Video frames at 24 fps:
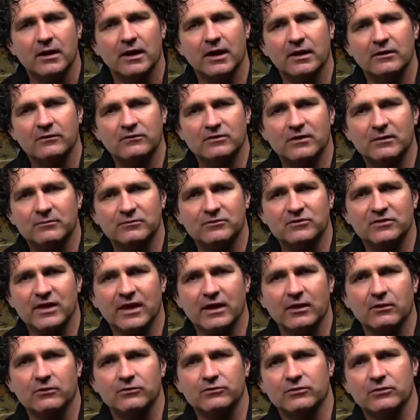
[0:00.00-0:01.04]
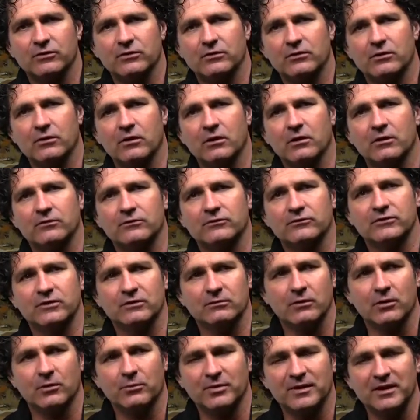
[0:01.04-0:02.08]
And some scales are
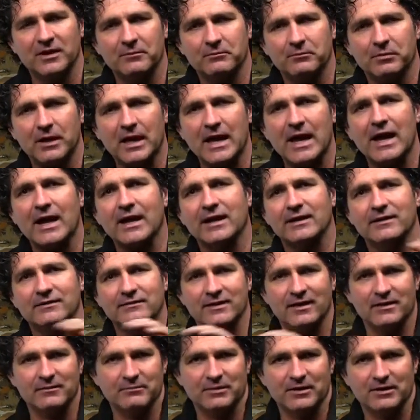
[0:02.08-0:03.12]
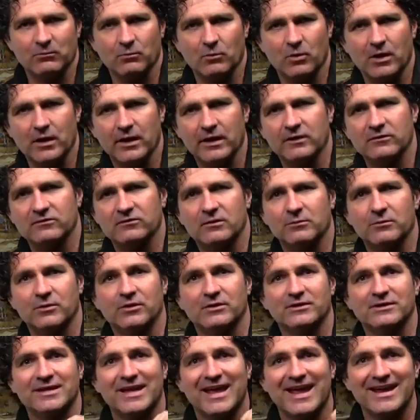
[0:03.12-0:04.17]
0 being black and 10 being white, some
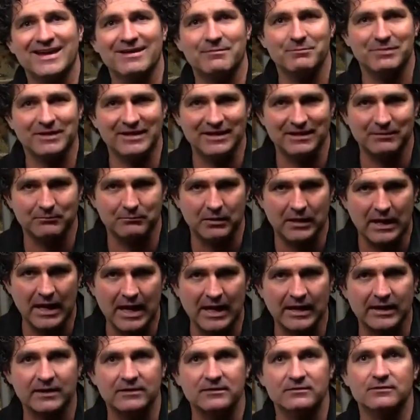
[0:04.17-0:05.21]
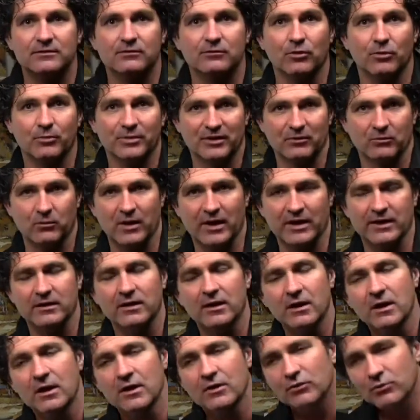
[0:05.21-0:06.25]
are 10 being black and 0 being white.
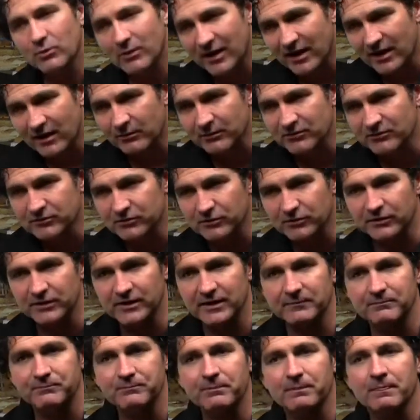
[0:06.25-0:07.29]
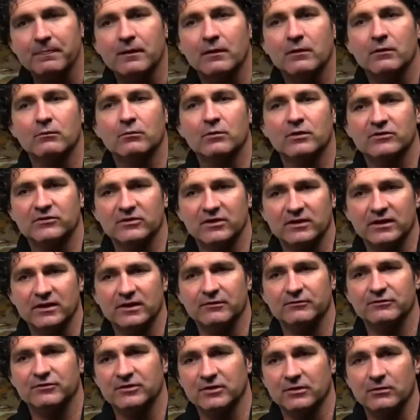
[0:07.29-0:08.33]
The way I always learned it was to
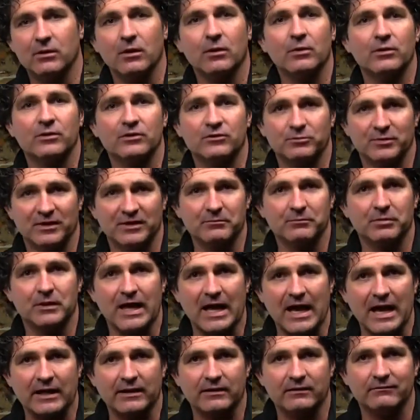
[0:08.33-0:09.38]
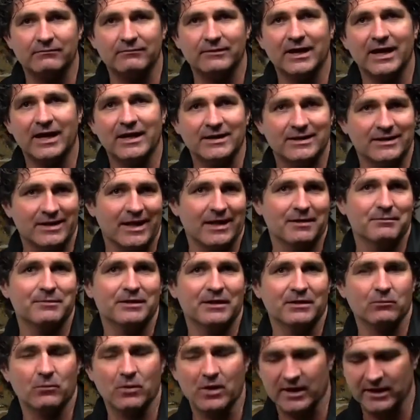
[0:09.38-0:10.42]
think of 0 as being black and 10
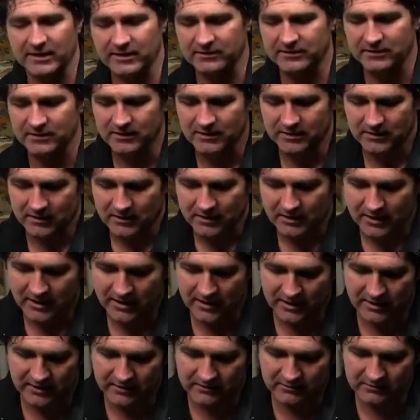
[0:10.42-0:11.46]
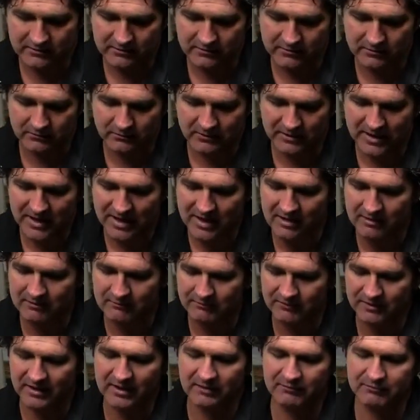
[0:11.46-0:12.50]
being white. And we
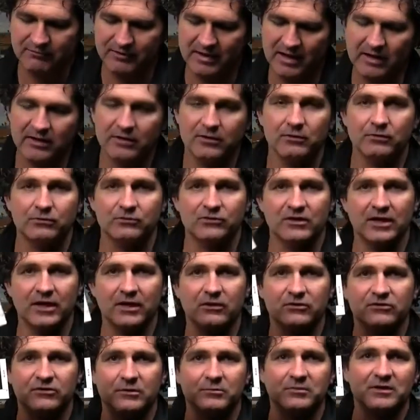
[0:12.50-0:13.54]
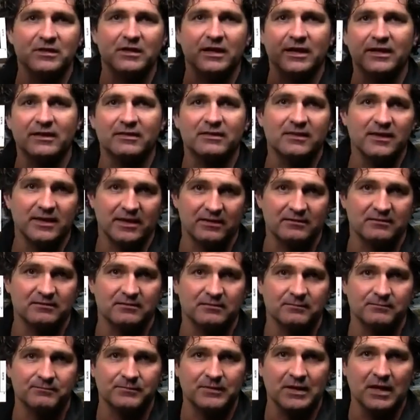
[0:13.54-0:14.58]
have a value scale, something like
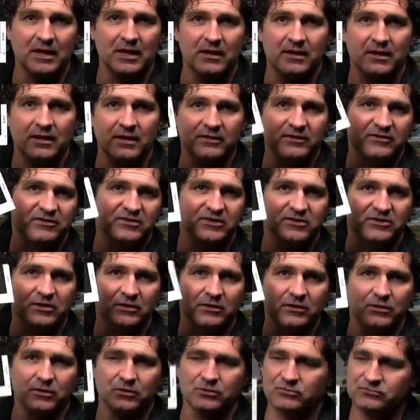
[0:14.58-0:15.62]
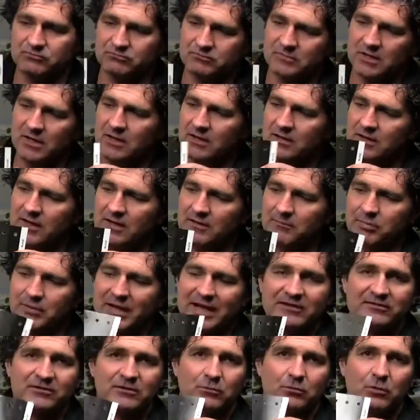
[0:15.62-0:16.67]
this. Now this is just a little kind of
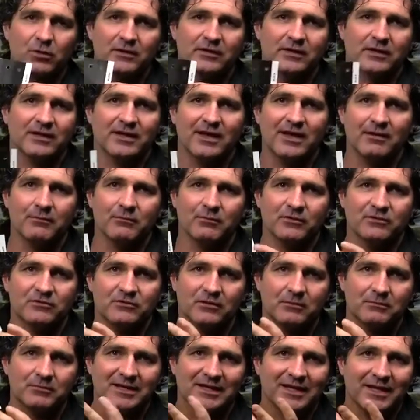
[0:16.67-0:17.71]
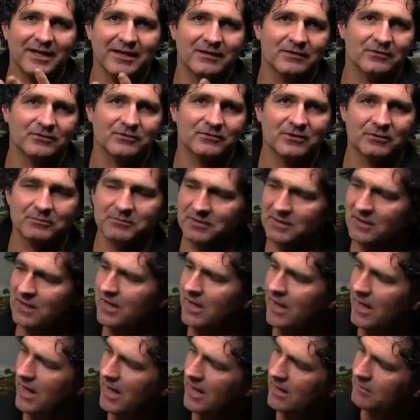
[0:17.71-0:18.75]
plastic one that came with some kit or something
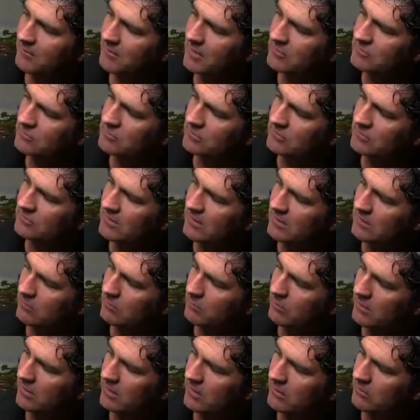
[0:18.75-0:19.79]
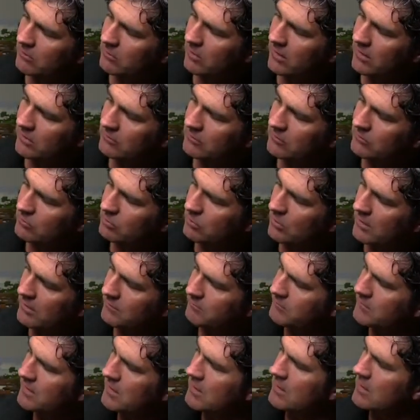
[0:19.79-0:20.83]
I had. I'm not sure exactly where I acquired this
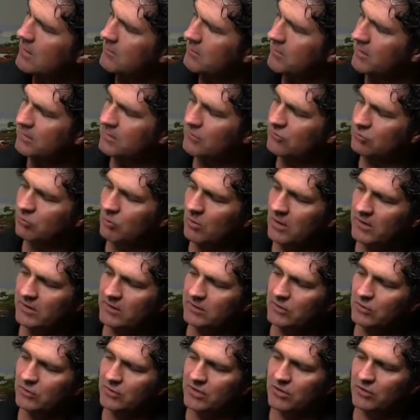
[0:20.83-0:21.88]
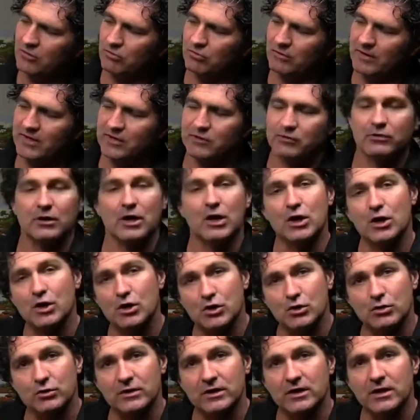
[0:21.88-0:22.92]
one. But this one, you can create your
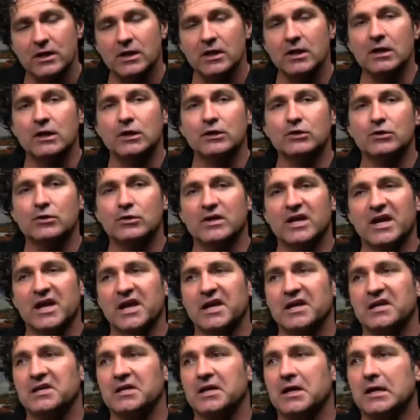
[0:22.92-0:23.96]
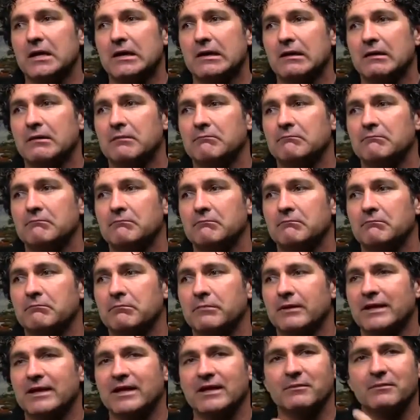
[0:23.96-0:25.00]
own. You can
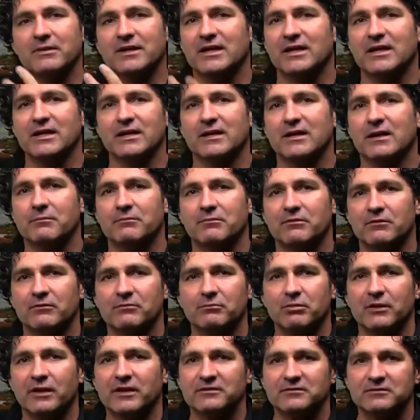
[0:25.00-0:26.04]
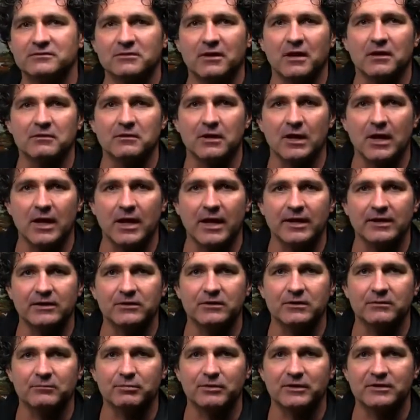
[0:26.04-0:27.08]
get them in any number of places online.
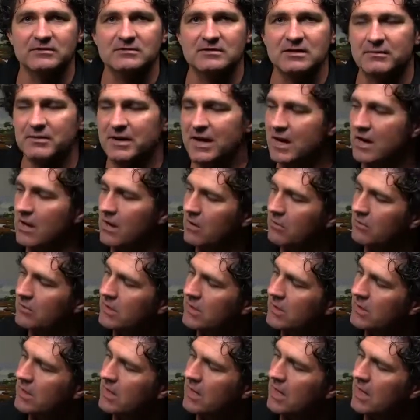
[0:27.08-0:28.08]
You can print some out.